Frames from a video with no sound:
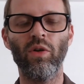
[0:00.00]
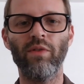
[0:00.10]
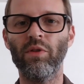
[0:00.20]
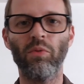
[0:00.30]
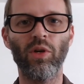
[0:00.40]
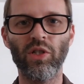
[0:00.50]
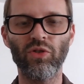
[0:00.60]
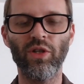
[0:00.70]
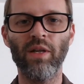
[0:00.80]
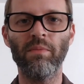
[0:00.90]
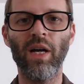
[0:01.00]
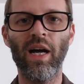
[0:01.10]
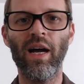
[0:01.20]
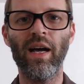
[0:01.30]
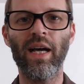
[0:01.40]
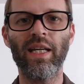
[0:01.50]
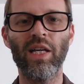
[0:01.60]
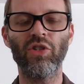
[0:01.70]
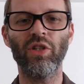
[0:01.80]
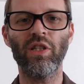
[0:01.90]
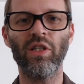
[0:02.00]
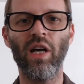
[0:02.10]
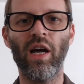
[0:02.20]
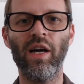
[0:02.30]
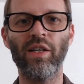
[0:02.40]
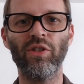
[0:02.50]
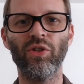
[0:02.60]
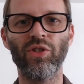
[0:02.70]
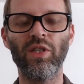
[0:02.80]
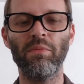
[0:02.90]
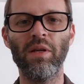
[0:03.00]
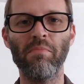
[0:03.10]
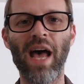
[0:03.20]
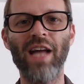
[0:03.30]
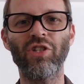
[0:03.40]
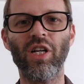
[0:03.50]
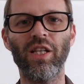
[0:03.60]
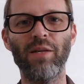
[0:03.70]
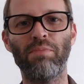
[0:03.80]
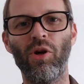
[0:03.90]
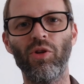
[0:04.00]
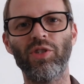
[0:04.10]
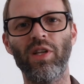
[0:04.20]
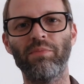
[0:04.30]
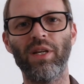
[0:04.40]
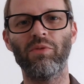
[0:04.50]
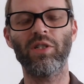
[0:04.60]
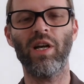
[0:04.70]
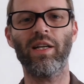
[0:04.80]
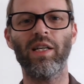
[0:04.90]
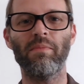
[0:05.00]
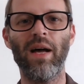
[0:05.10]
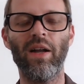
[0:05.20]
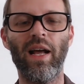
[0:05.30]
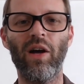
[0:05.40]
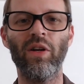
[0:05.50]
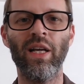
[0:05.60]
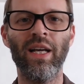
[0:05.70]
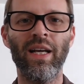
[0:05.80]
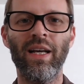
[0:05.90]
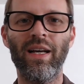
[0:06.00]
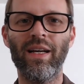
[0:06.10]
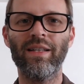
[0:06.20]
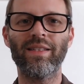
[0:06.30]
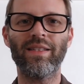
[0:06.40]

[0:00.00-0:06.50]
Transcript: even The Morning Stream, occasionally you'll see me magically pull something we're talking about out.